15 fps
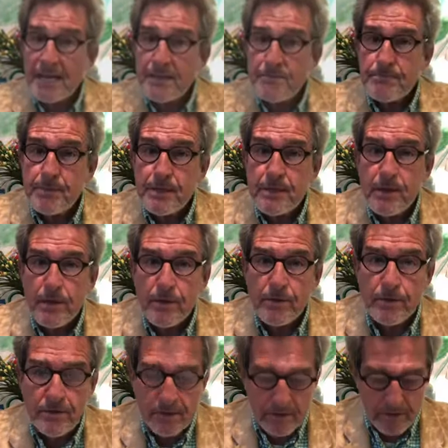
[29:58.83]

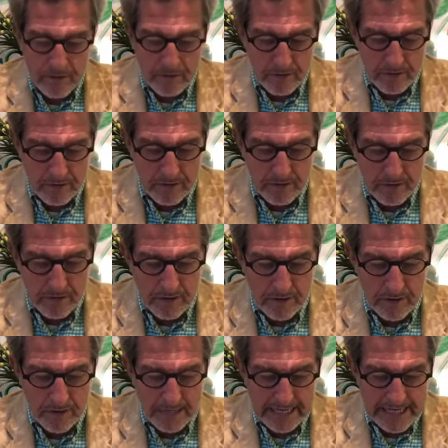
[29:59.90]
Unbeknown,
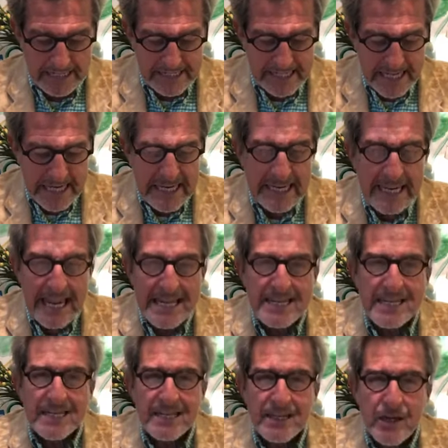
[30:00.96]
it's in
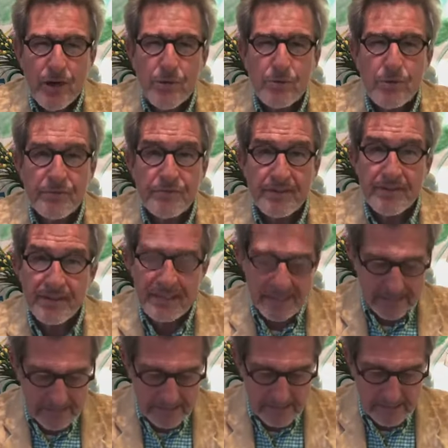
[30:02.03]
letting go of
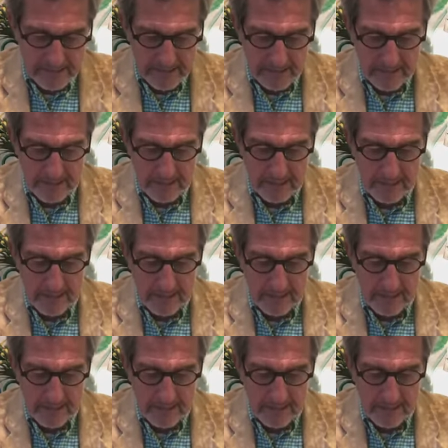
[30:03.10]
this